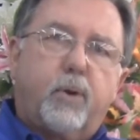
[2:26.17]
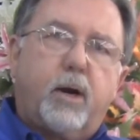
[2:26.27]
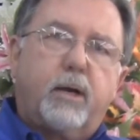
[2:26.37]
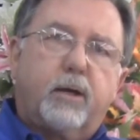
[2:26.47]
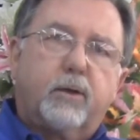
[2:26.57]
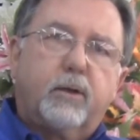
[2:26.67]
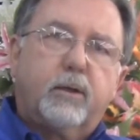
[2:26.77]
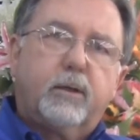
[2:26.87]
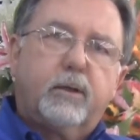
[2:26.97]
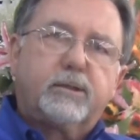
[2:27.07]
Pryor
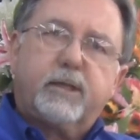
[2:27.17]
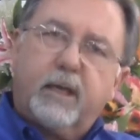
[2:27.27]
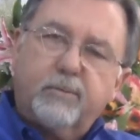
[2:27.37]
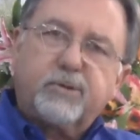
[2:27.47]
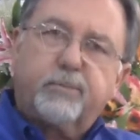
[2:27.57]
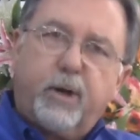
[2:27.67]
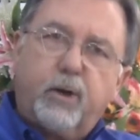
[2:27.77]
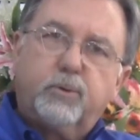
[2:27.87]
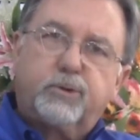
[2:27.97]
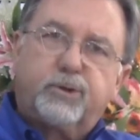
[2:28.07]
said he was
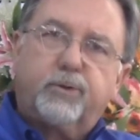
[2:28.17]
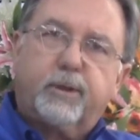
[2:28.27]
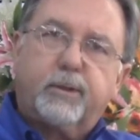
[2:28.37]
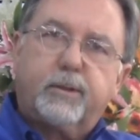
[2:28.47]
opposed to it.